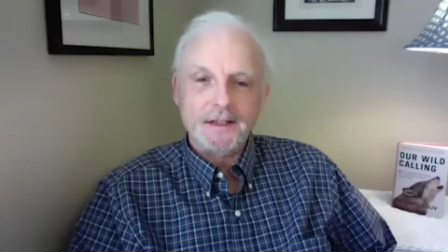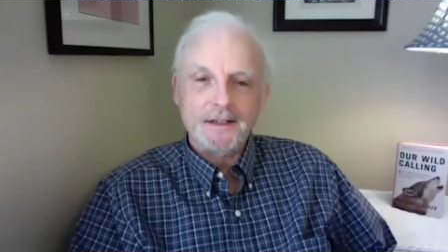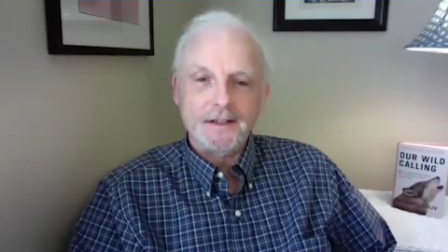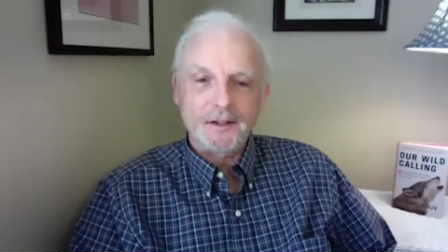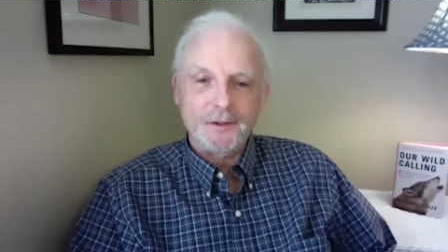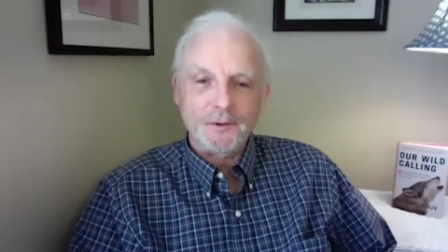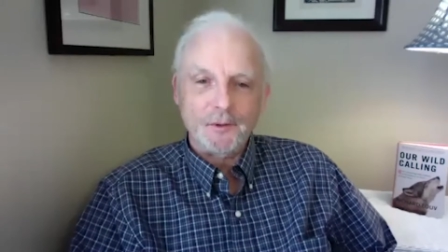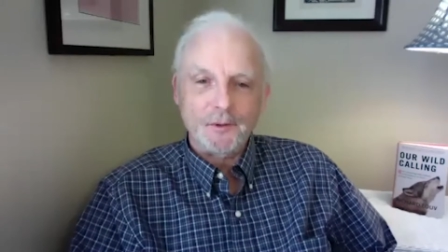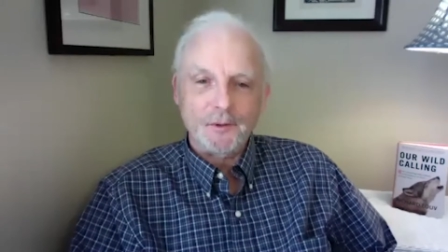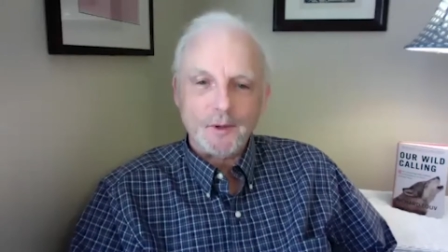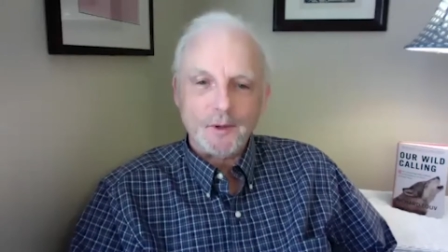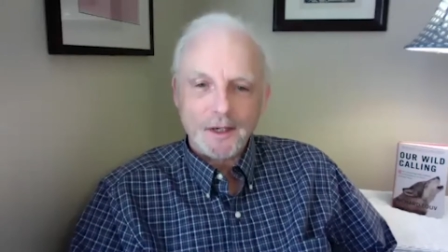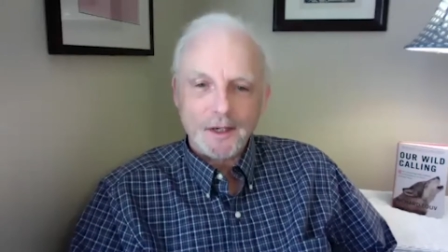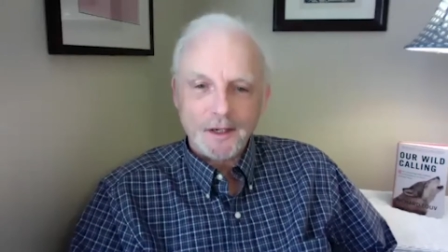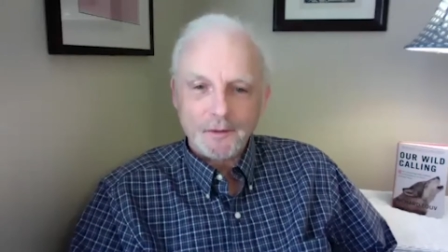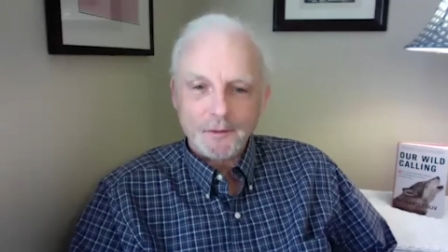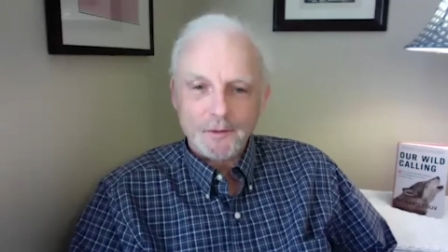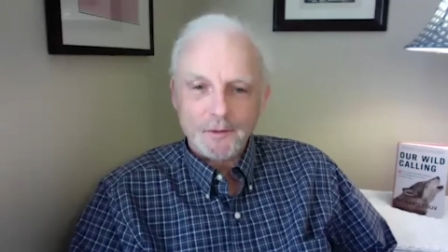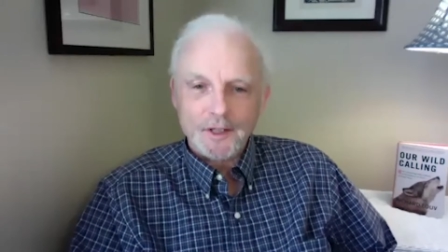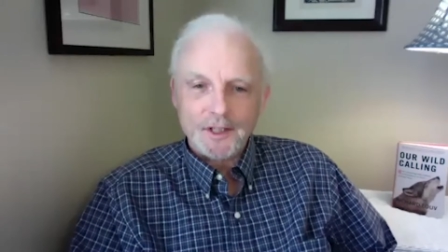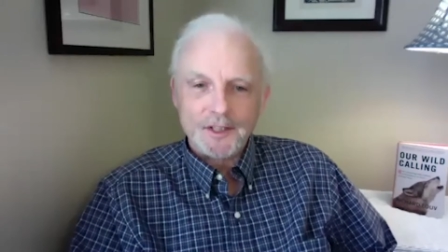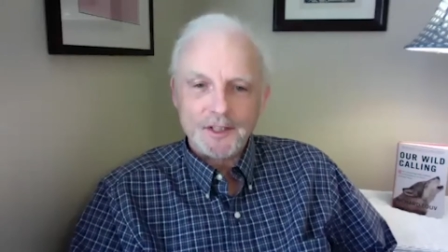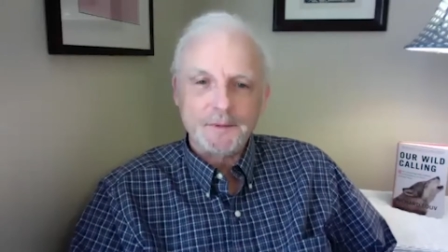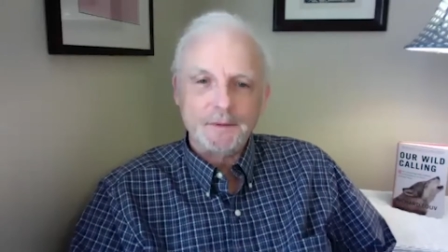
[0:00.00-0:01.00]
know where I
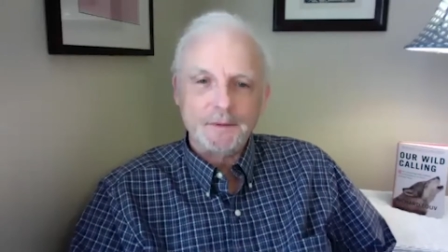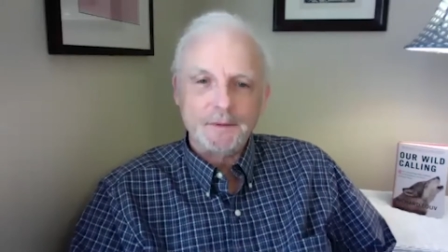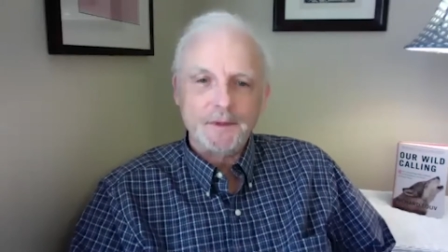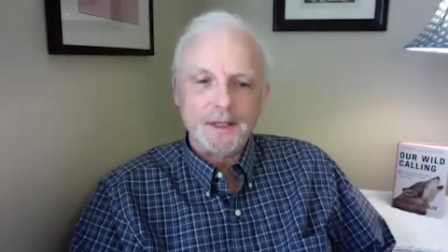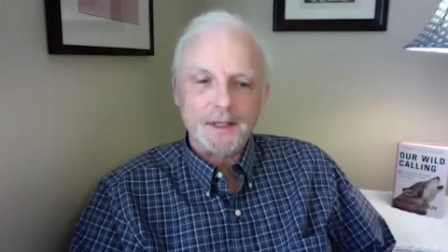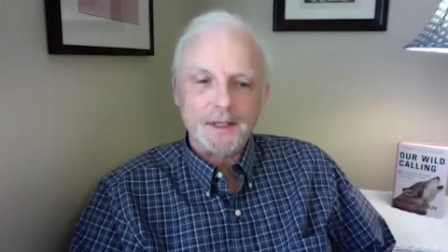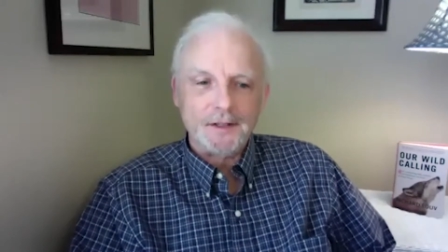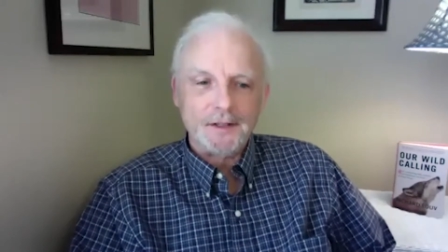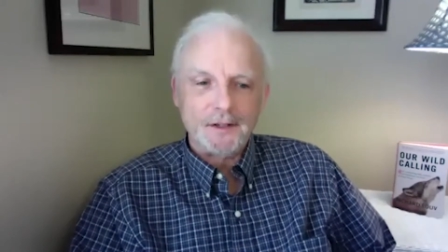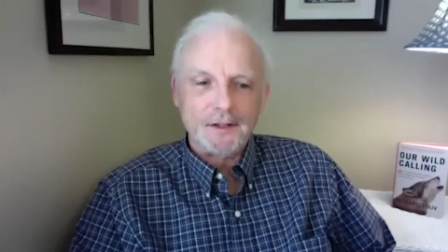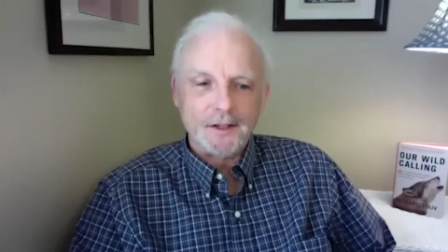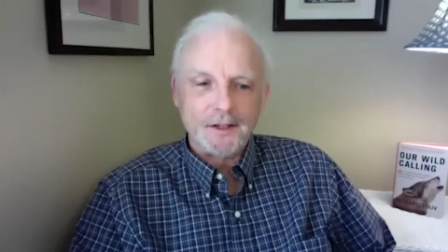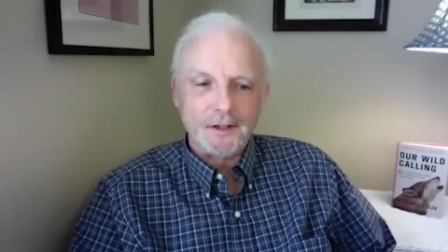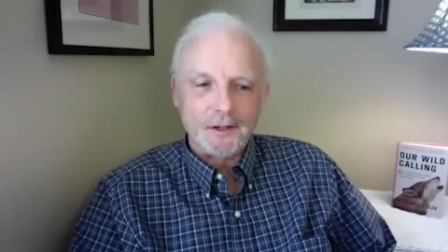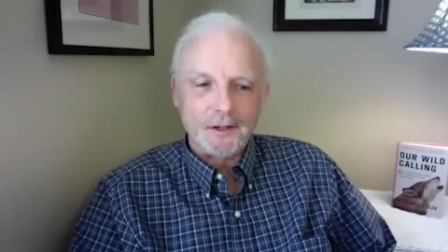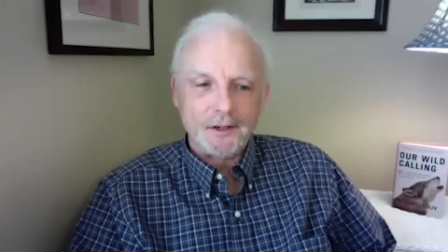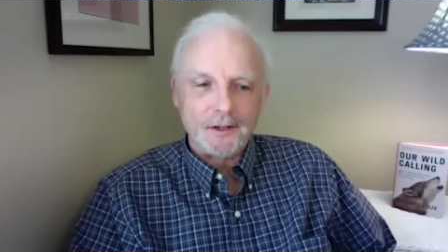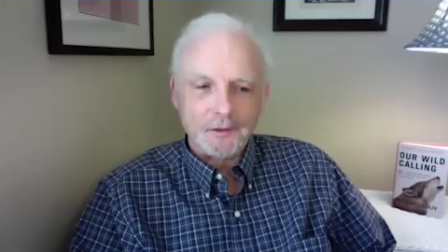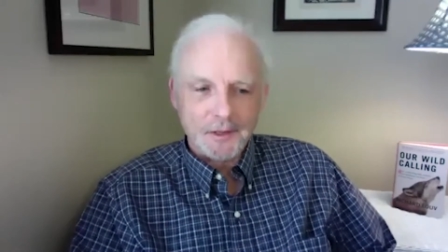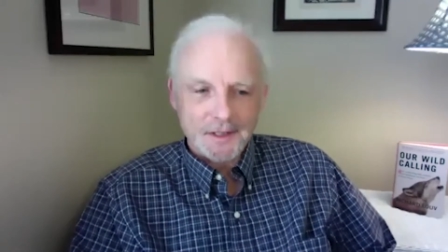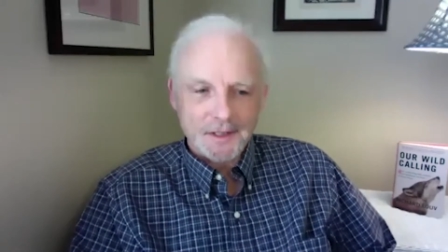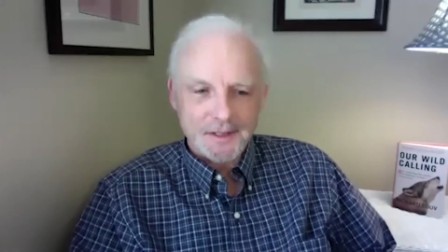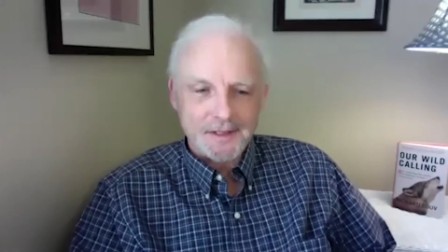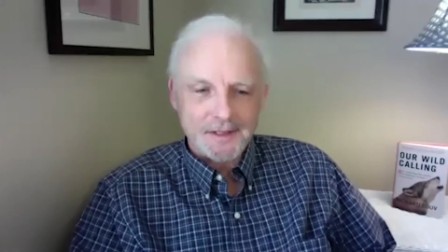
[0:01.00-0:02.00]
was, but my dog
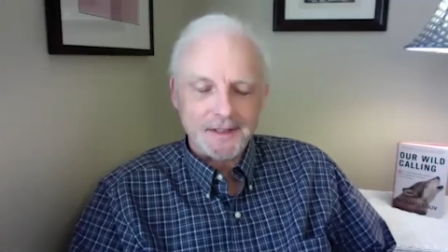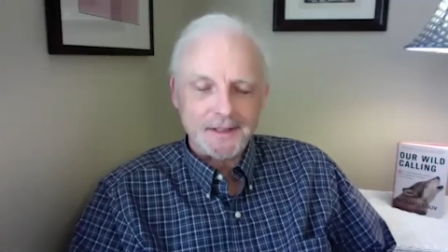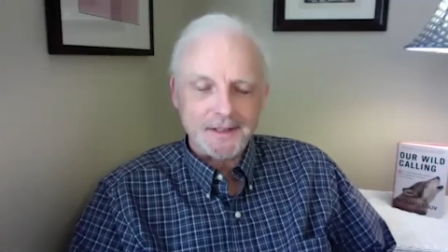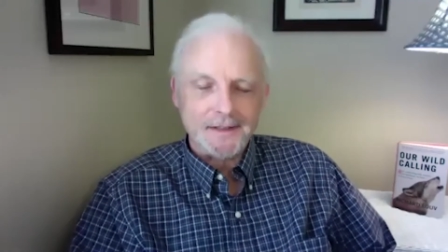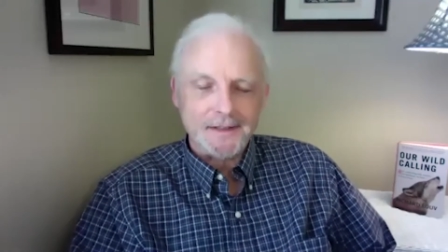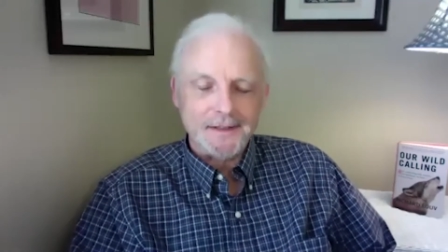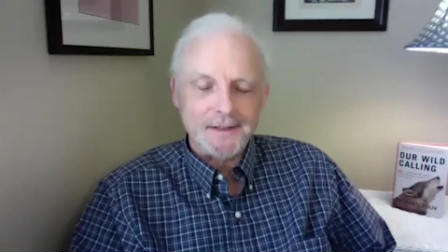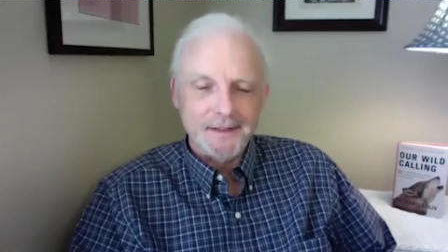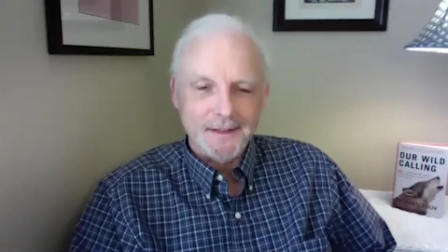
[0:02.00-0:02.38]
always did.